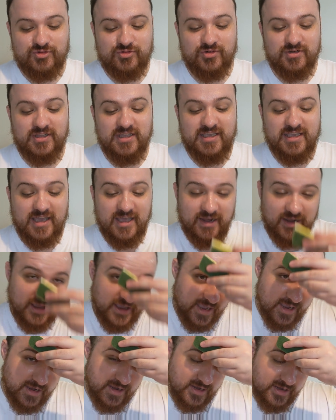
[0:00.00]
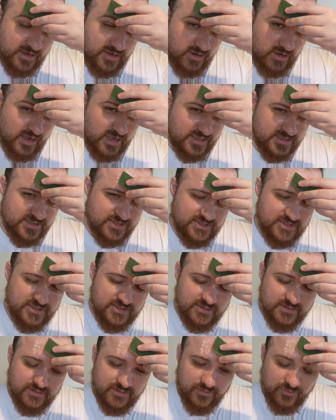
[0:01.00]
really get a
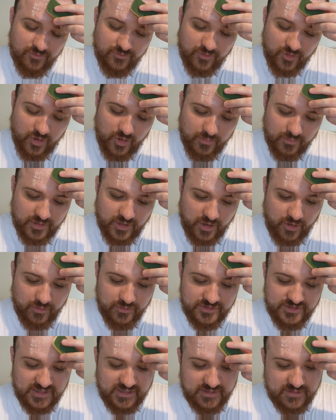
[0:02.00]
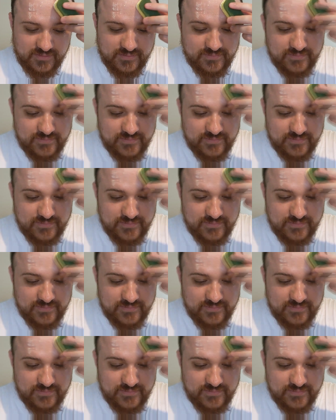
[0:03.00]
nice firm coating.